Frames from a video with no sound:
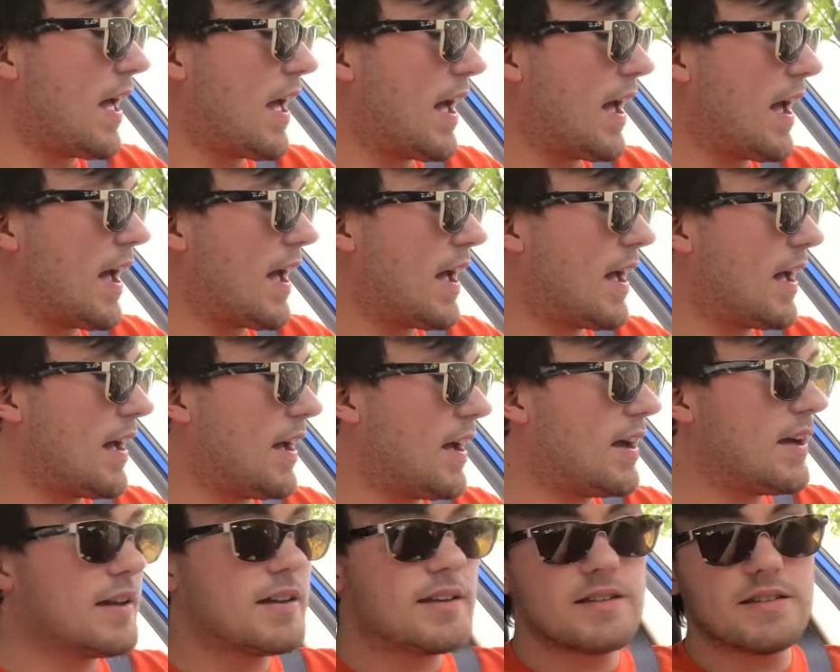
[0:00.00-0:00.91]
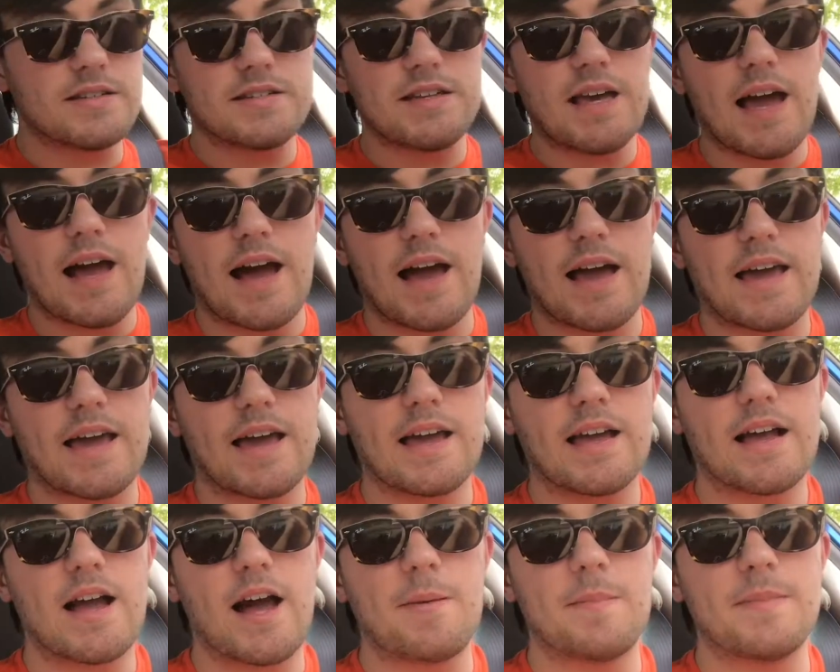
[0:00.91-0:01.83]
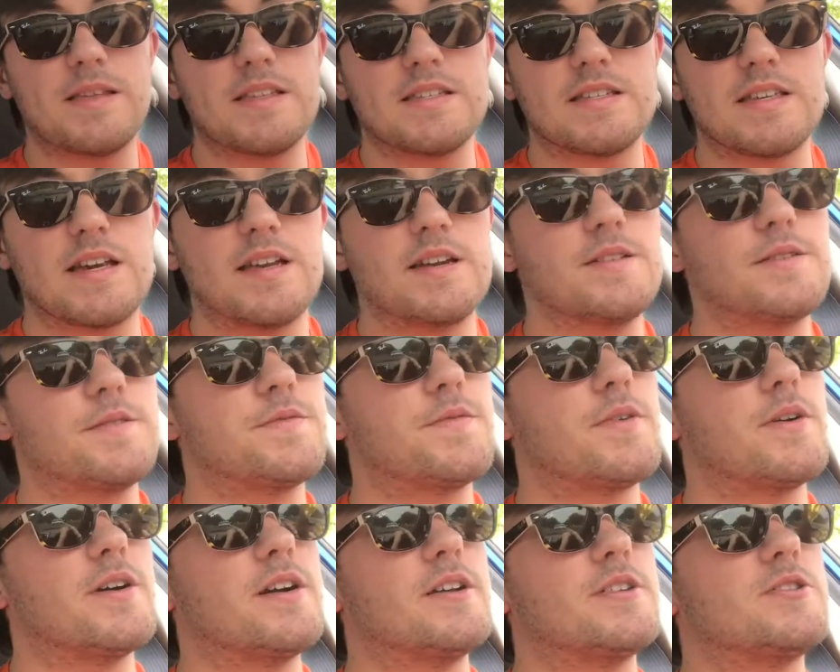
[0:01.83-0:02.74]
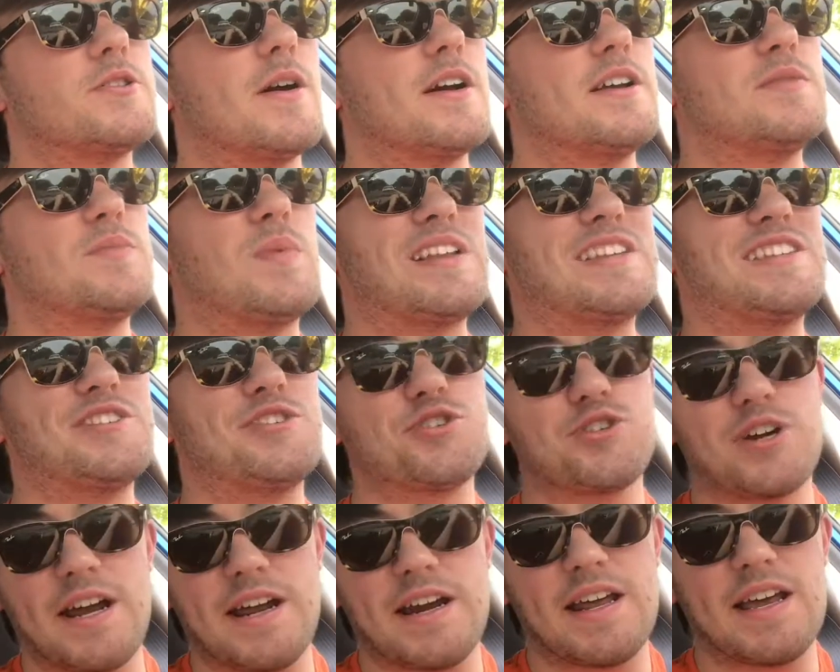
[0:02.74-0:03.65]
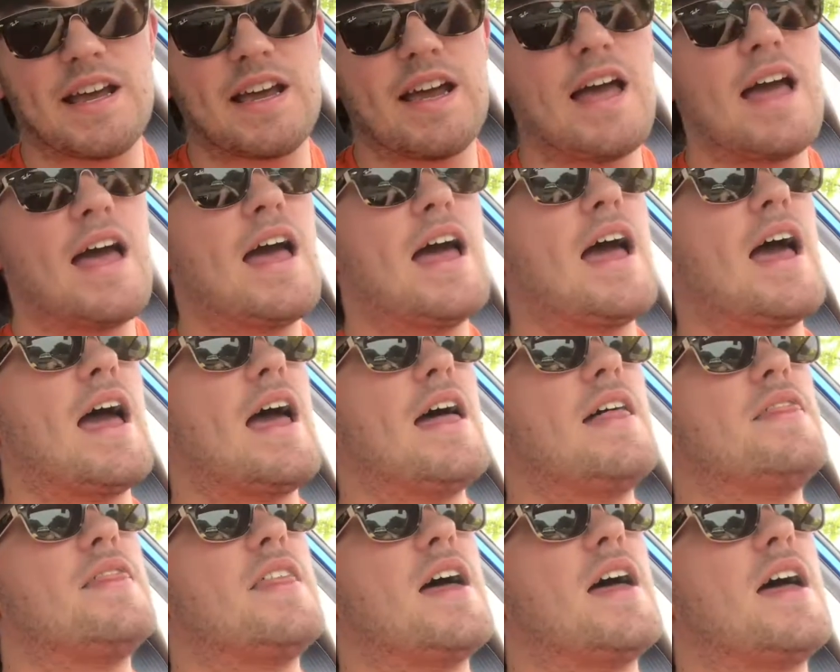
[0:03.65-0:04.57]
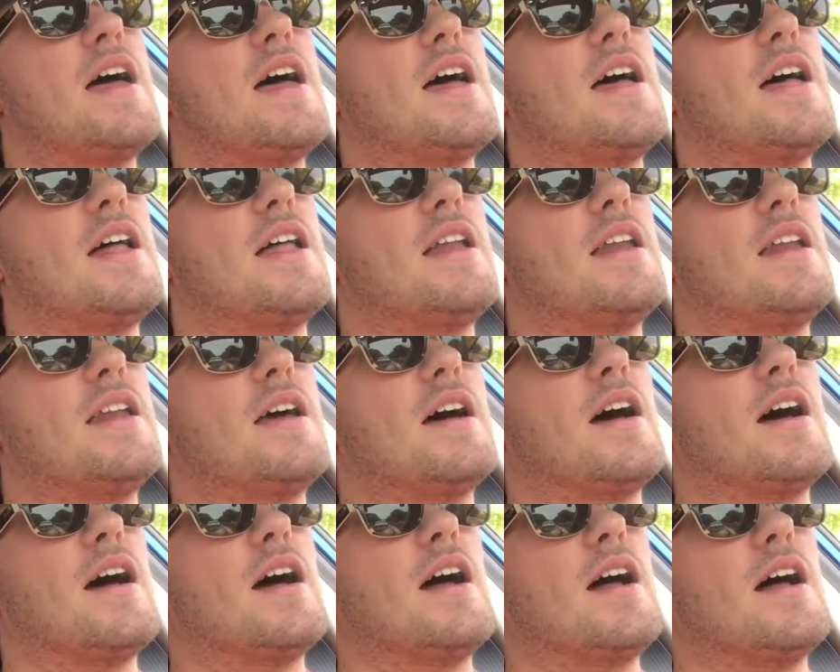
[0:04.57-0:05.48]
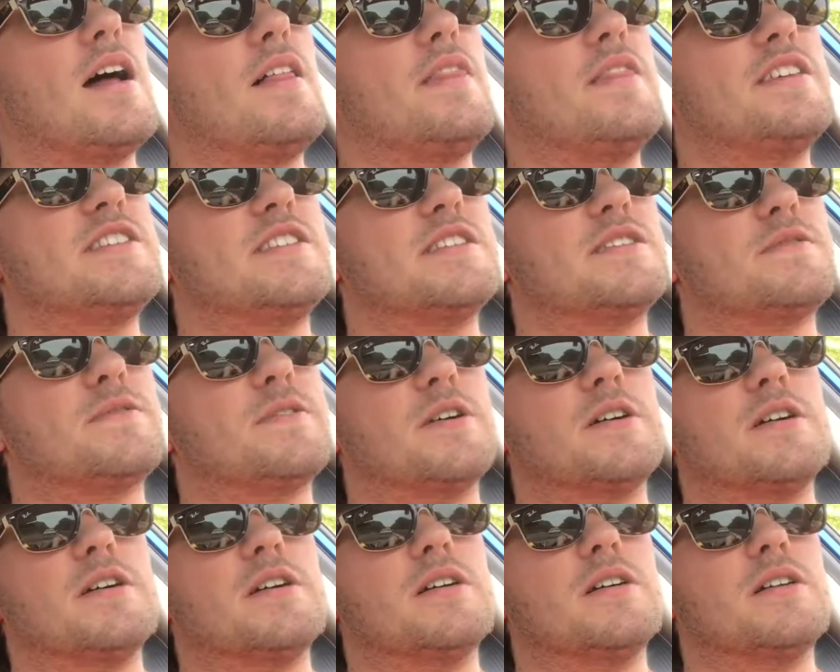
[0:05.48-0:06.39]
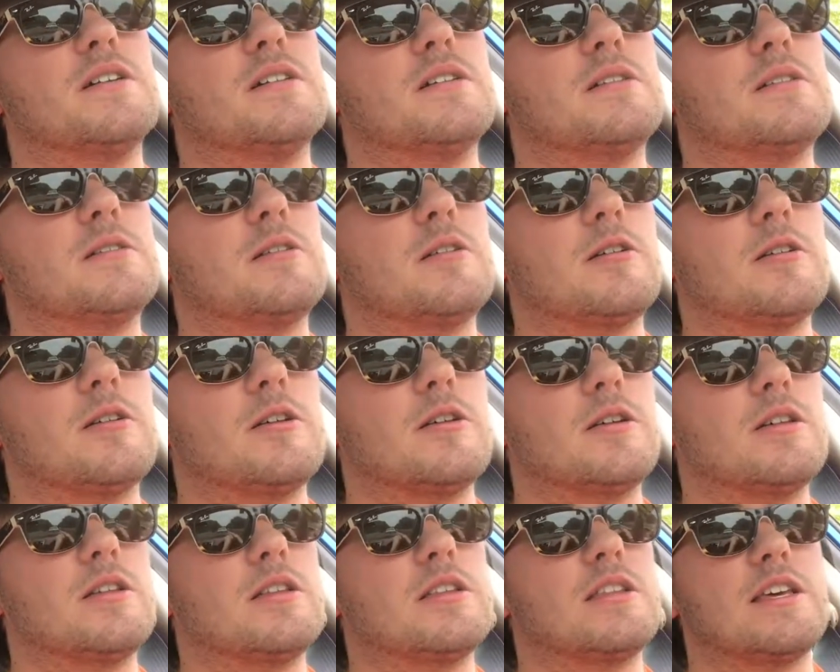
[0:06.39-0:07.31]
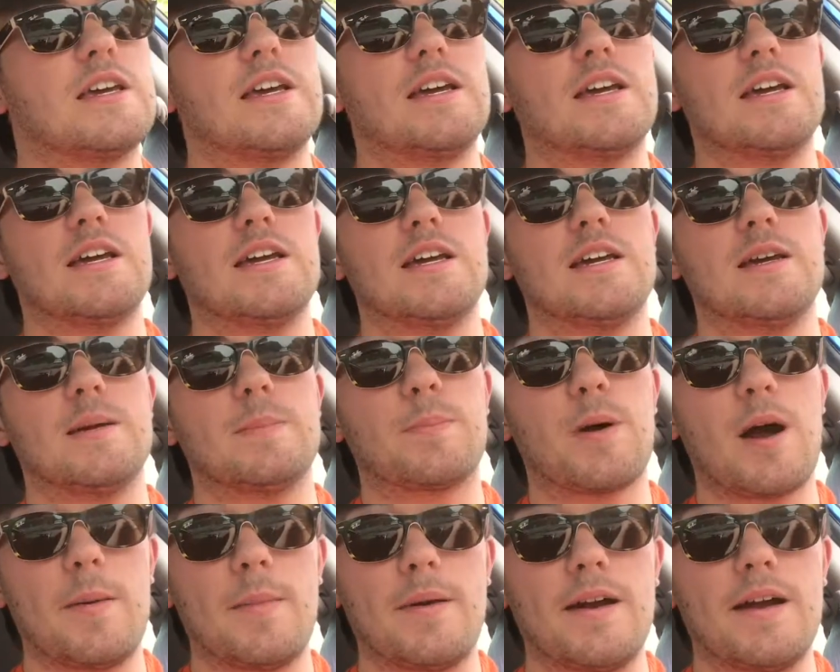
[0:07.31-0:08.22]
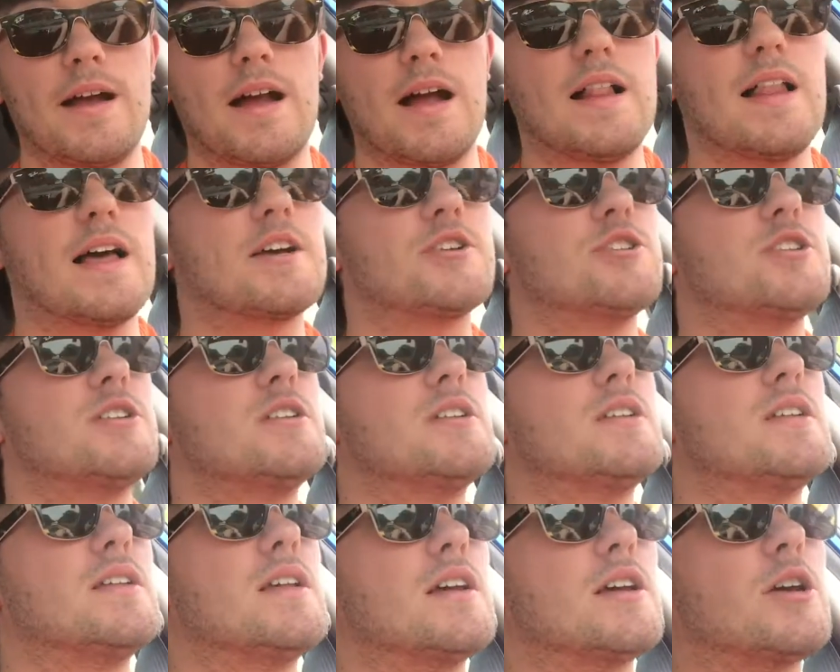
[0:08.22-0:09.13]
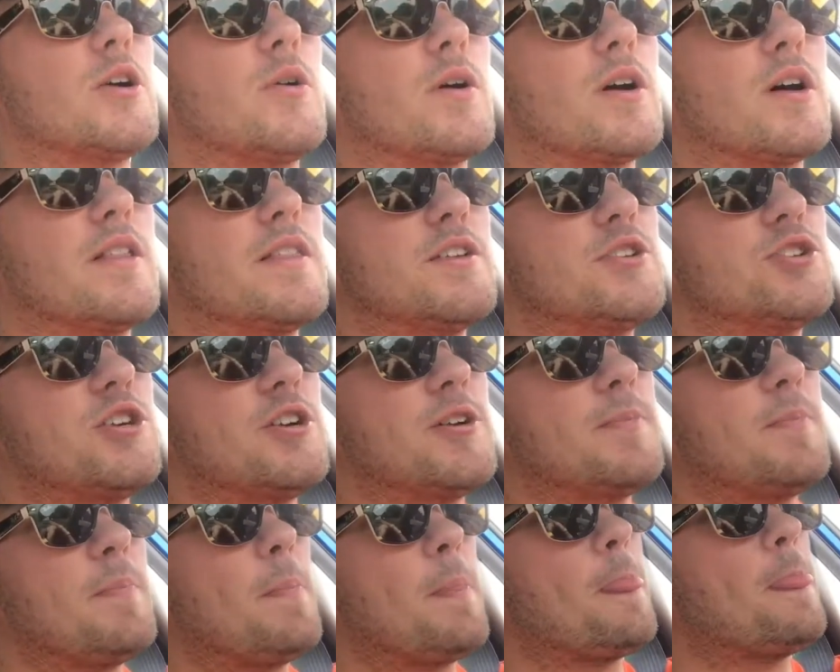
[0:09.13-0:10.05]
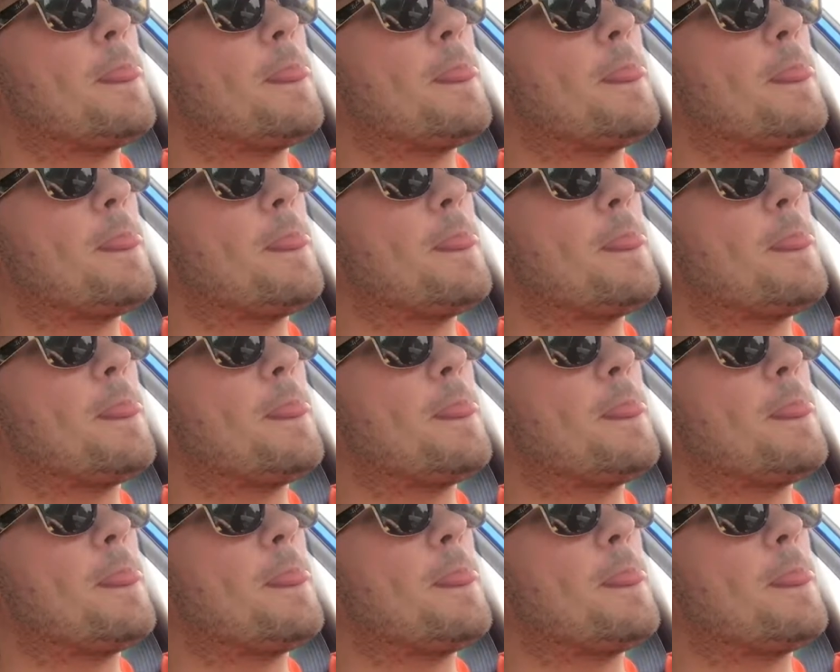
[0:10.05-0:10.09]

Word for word: And yeah, I get compensated for it. So I went to training and then this is for the primary election going on this year